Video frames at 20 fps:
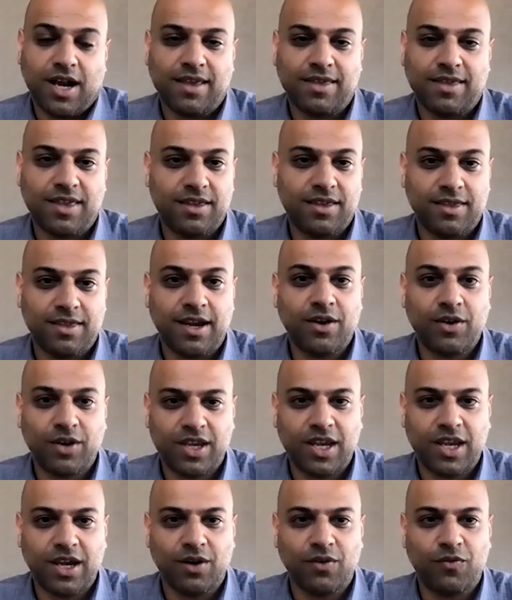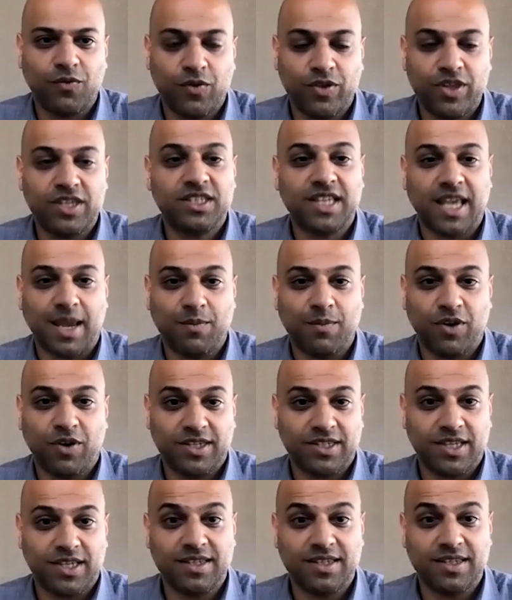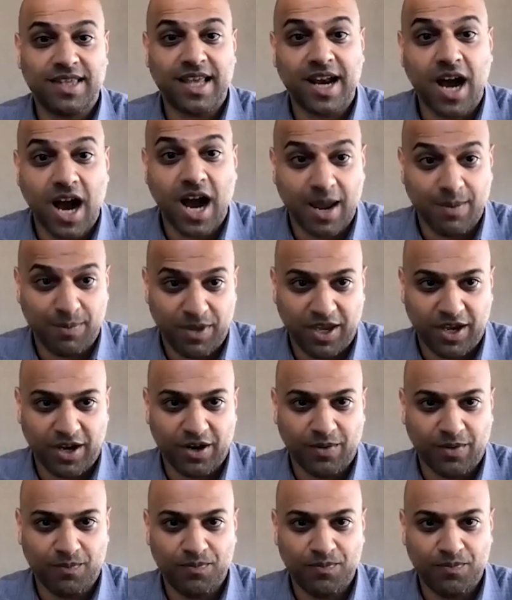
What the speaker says: I think they're here for the same reasons that I'm here.